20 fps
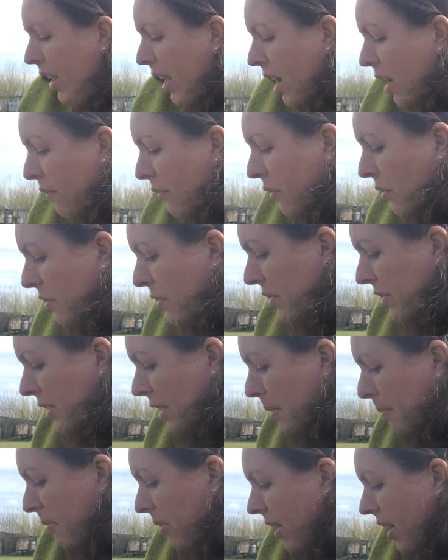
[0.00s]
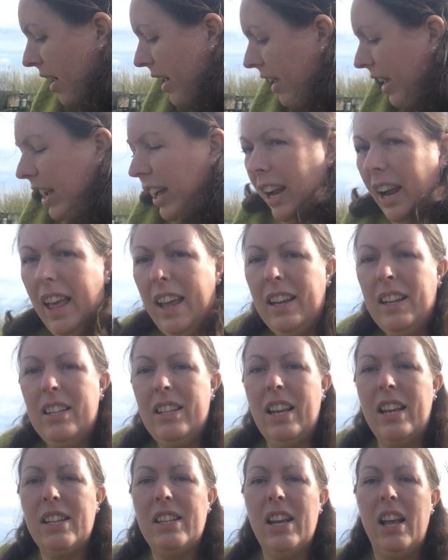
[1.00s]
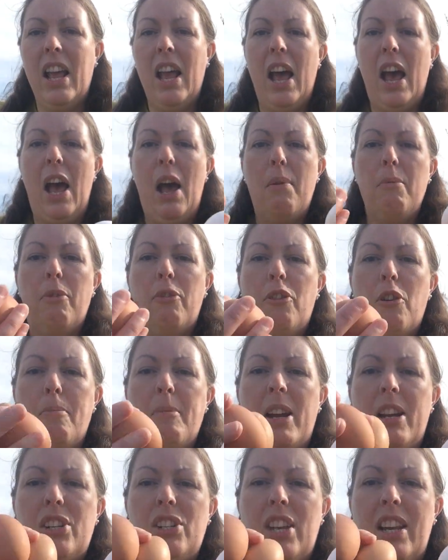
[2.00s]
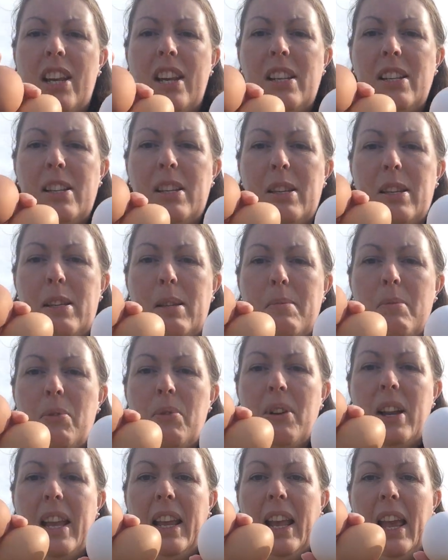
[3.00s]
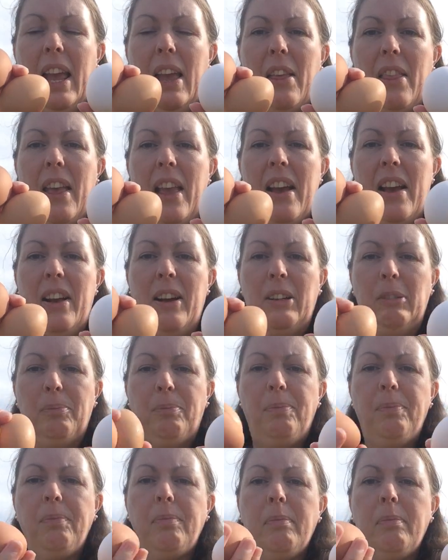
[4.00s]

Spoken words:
I've got some that I collected from our chickens this morning. Here they are.